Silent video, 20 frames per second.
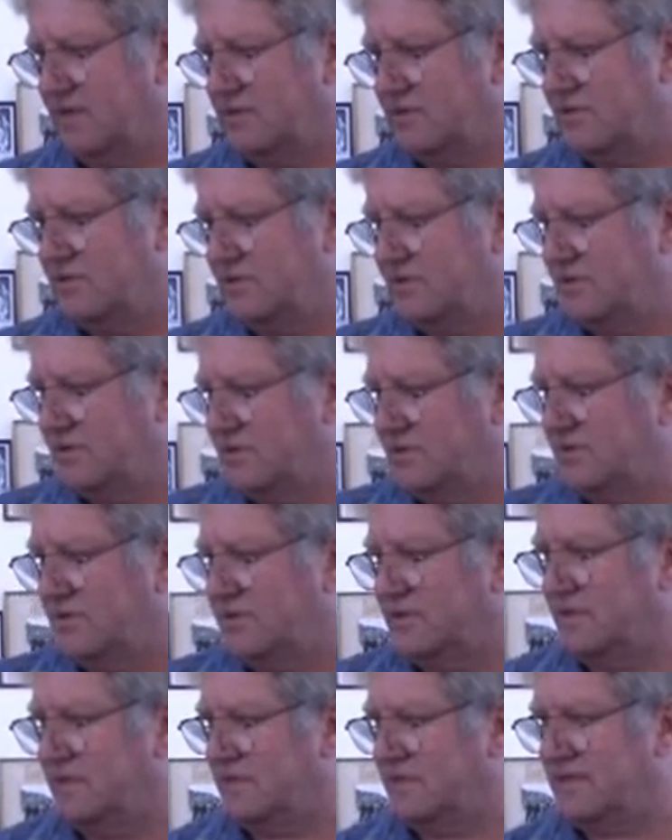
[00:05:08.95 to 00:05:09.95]
So you
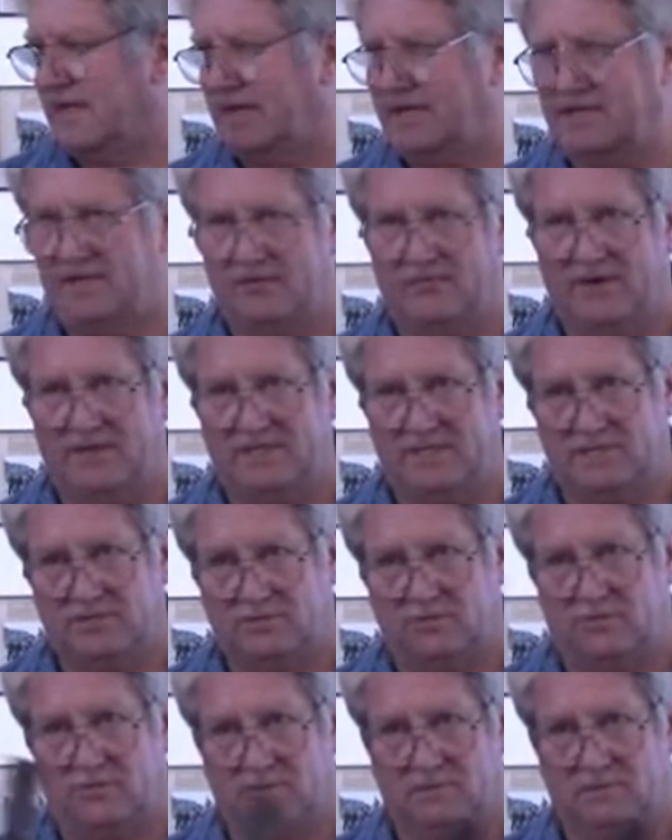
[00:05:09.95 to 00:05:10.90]
get a little razor saw.